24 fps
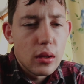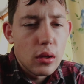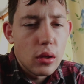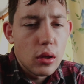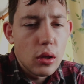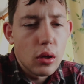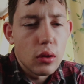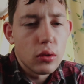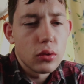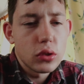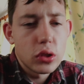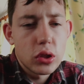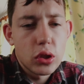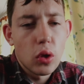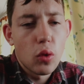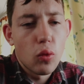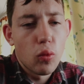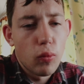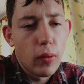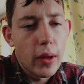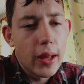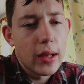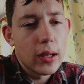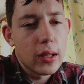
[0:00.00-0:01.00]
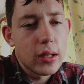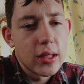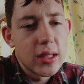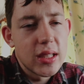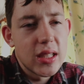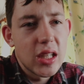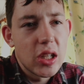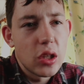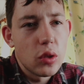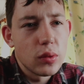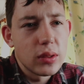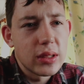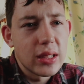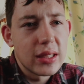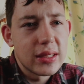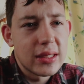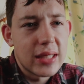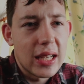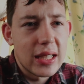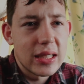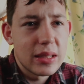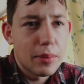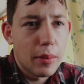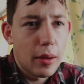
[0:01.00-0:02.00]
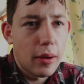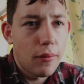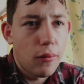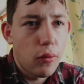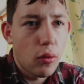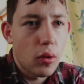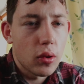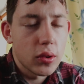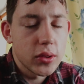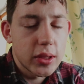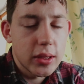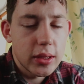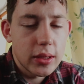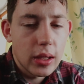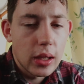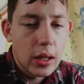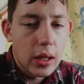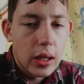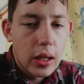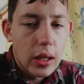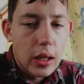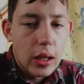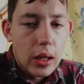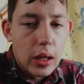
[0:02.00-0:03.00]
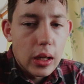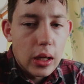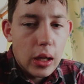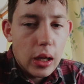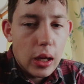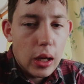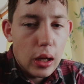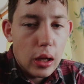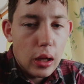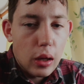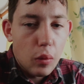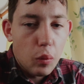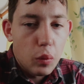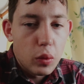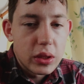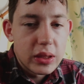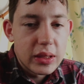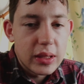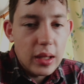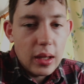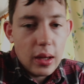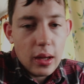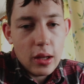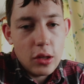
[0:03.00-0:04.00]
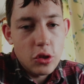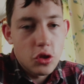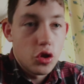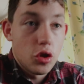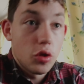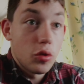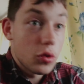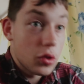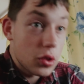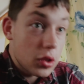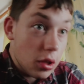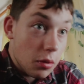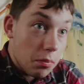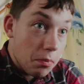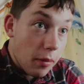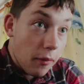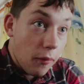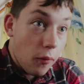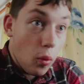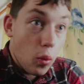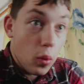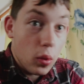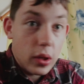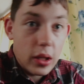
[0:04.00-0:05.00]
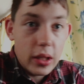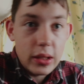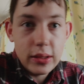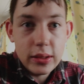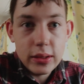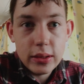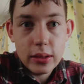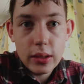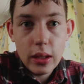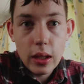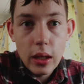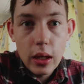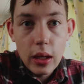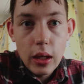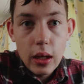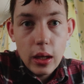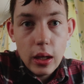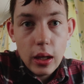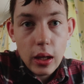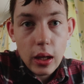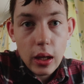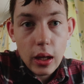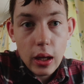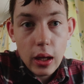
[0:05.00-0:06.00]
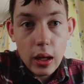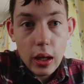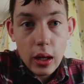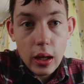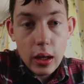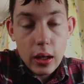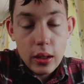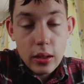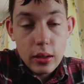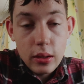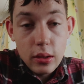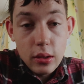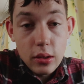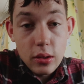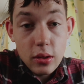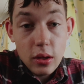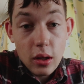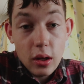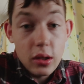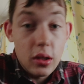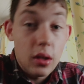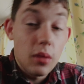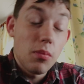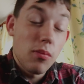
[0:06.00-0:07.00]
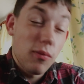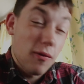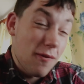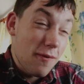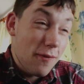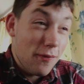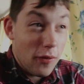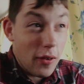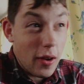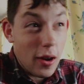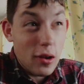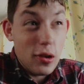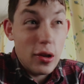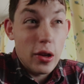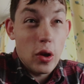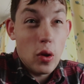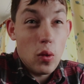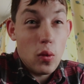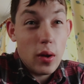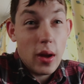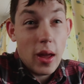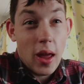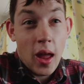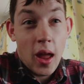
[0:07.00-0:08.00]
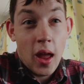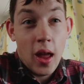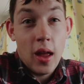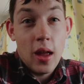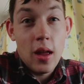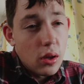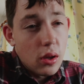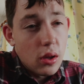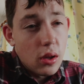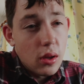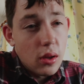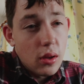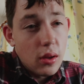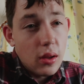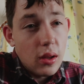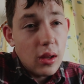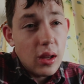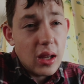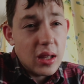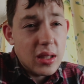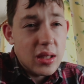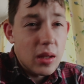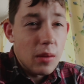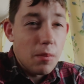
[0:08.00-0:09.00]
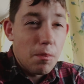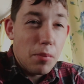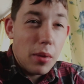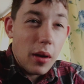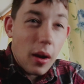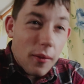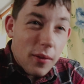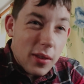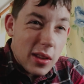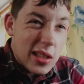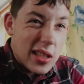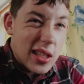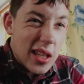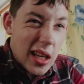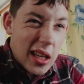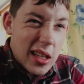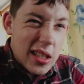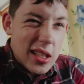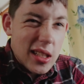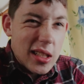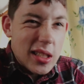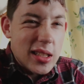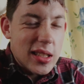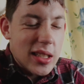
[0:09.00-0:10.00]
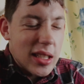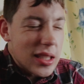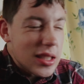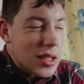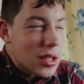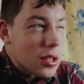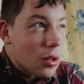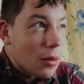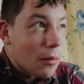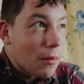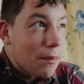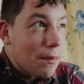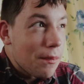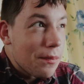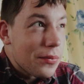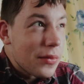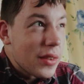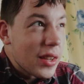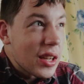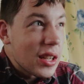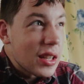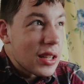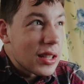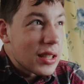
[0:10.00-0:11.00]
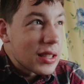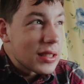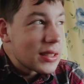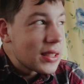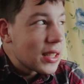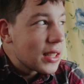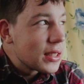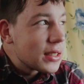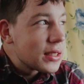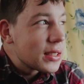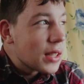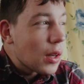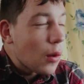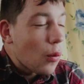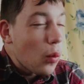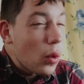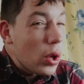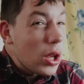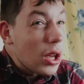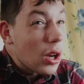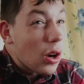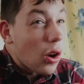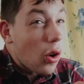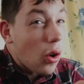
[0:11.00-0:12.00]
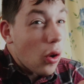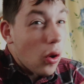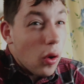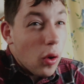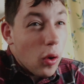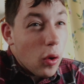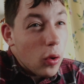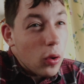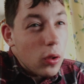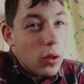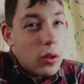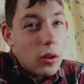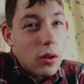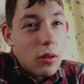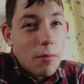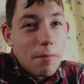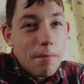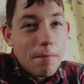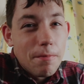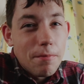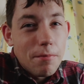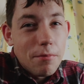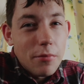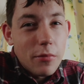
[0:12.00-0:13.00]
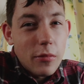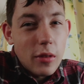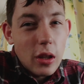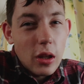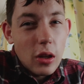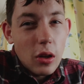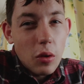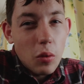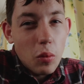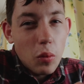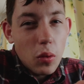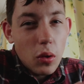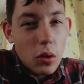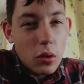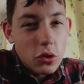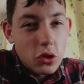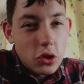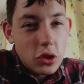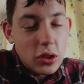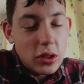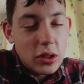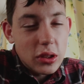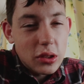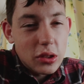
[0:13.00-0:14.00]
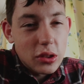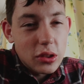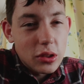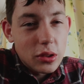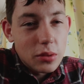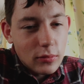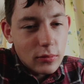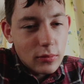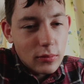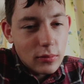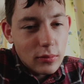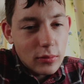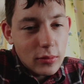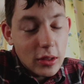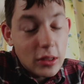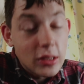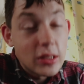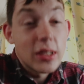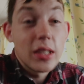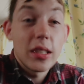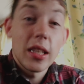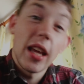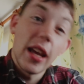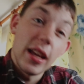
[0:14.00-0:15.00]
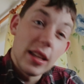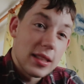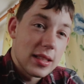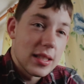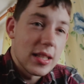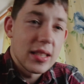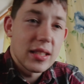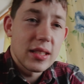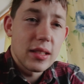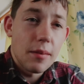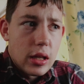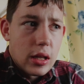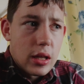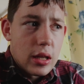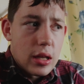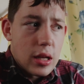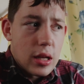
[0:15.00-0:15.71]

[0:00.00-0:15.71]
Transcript: you know, there's no real continuous assessment for us. Uh, we sit a junior cert before this, and I did fairly okay. Yeah, it's a bit of a dated system in the sense that we all, you know, we're just, it's a dated system.